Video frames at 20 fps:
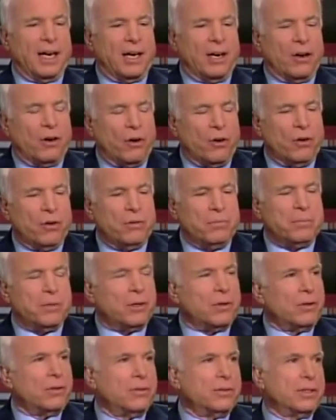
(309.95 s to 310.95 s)
A
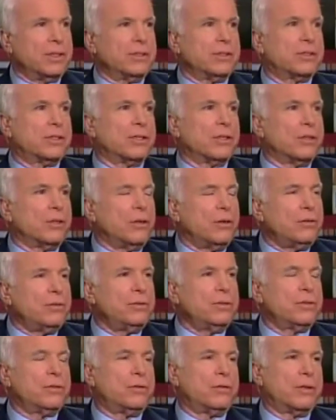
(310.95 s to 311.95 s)
homeowners
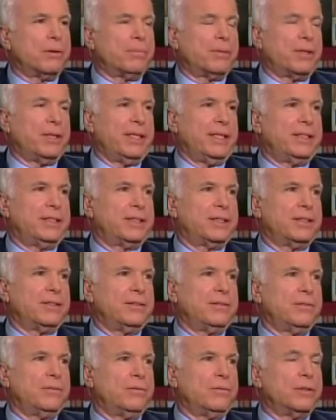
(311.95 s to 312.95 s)
loan
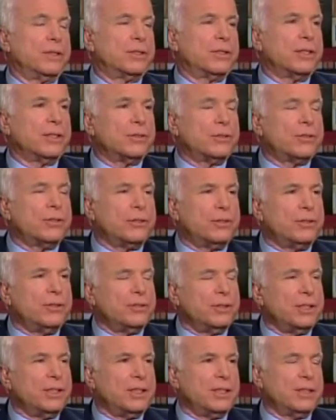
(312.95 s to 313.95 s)
corporation was
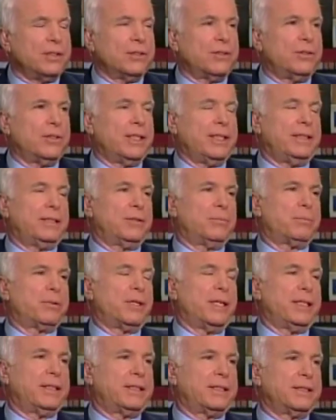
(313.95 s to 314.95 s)
instituted in the Great
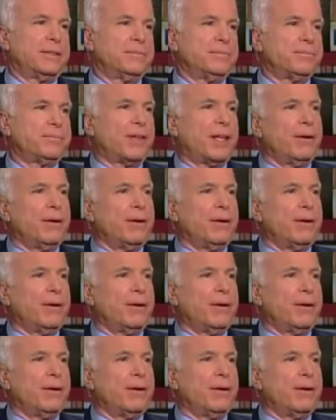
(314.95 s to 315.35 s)
Depression.